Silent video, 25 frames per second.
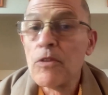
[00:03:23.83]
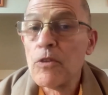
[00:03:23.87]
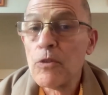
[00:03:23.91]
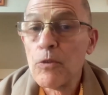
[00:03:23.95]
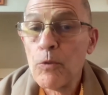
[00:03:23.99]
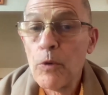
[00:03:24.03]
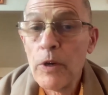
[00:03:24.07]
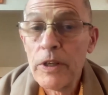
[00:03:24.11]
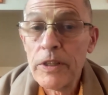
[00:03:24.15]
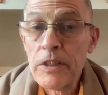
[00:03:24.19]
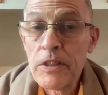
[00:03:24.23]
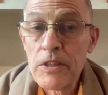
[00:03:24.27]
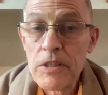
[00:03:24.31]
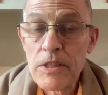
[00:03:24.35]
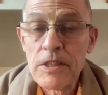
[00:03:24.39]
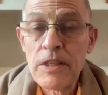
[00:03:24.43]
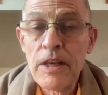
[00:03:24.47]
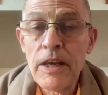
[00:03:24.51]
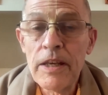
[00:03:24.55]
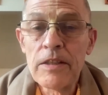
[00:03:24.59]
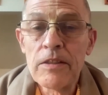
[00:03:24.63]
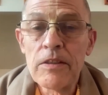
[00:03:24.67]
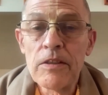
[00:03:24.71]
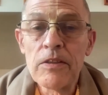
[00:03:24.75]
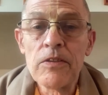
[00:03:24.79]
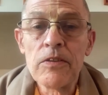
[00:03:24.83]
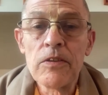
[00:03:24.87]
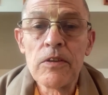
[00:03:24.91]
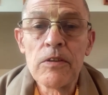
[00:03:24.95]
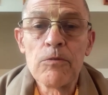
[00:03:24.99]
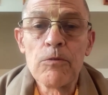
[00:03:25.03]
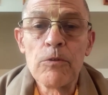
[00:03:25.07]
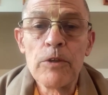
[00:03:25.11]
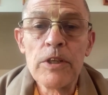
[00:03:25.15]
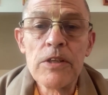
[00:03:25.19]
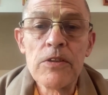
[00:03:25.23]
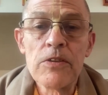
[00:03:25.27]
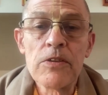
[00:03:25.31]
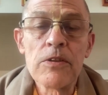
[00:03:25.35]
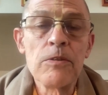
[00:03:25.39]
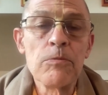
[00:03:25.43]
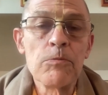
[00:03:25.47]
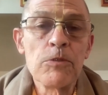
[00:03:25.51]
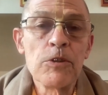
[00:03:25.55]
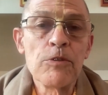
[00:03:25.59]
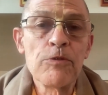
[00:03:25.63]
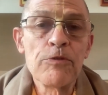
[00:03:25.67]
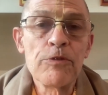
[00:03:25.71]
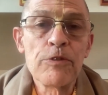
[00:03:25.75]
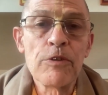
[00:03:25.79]
To what extent is it
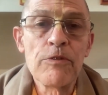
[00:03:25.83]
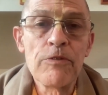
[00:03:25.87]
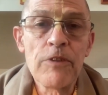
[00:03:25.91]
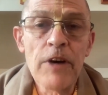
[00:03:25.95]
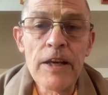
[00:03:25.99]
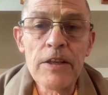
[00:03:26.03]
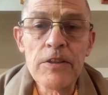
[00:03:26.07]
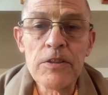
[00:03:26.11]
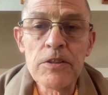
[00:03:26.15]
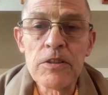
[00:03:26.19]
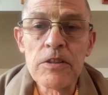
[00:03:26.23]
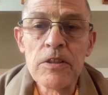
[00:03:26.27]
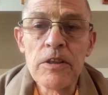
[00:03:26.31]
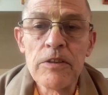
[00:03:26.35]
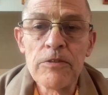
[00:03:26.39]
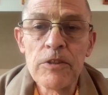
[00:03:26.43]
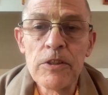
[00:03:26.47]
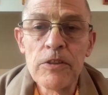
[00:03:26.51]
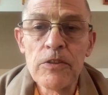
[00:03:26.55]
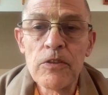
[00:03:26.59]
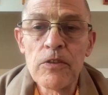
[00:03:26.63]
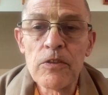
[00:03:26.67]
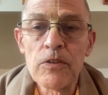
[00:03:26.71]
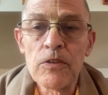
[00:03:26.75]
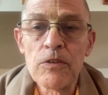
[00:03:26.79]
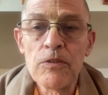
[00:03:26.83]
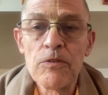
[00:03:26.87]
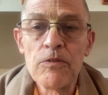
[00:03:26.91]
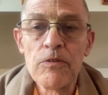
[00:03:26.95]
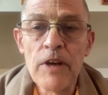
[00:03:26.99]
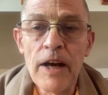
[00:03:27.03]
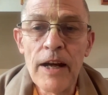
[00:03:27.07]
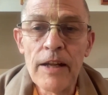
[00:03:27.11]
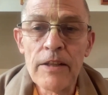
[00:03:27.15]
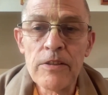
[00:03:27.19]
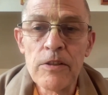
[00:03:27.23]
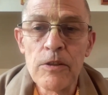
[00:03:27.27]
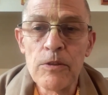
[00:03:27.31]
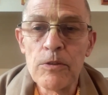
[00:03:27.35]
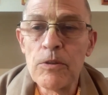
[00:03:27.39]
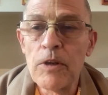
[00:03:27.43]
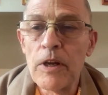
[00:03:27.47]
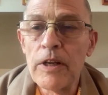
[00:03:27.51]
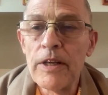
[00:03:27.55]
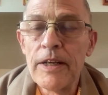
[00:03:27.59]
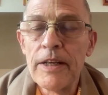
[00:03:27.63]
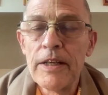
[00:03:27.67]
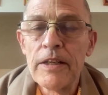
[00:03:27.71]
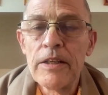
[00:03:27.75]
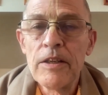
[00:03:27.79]
reasonable for Vaishnavas to value
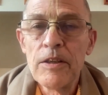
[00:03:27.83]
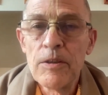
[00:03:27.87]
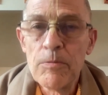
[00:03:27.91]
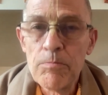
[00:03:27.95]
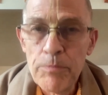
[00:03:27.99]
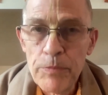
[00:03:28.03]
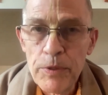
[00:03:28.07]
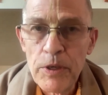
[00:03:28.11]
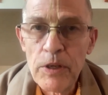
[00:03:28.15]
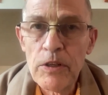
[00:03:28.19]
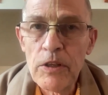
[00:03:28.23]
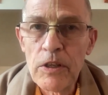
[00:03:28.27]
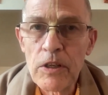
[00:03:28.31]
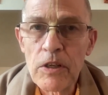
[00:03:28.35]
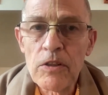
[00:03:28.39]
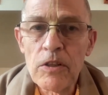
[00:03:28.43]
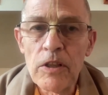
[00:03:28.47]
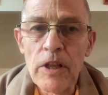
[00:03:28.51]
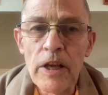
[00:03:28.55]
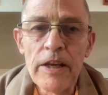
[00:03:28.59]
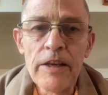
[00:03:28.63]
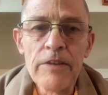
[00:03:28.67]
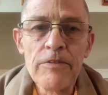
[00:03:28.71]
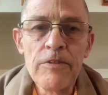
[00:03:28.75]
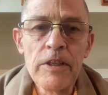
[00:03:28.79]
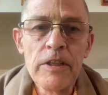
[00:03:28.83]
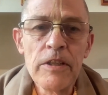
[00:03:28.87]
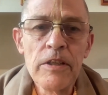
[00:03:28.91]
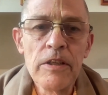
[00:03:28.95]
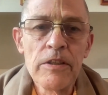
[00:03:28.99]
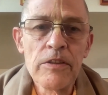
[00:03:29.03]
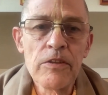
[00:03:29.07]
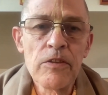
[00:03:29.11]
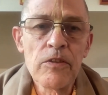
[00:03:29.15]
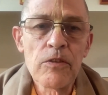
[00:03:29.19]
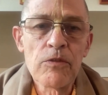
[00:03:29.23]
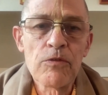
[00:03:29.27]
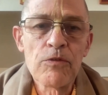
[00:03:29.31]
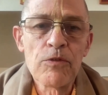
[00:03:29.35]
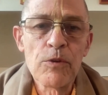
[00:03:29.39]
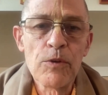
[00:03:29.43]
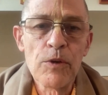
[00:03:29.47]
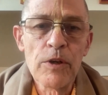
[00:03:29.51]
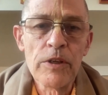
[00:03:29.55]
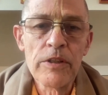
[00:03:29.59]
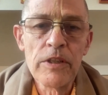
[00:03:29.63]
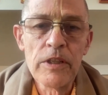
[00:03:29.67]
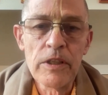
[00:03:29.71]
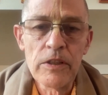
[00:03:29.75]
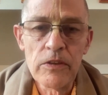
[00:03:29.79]
empirical evidence
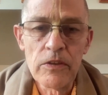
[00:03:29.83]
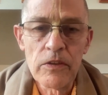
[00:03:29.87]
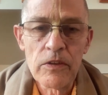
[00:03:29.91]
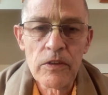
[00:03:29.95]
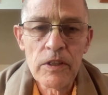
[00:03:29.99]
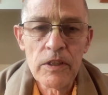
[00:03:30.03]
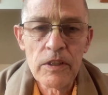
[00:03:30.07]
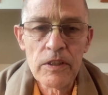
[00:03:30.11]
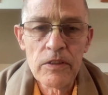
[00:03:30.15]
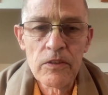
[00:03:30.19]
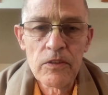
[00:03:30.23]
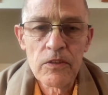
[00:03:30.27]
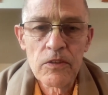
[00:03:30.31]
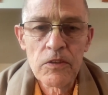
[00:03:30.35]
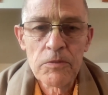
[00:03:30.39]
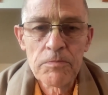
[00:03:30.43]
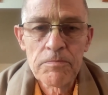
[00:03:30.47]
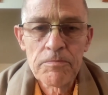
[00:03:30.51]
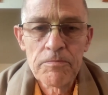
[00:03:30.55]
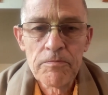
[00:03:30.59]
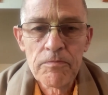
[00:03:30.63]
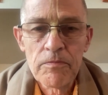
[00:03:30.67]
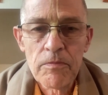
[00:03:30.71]
for these things?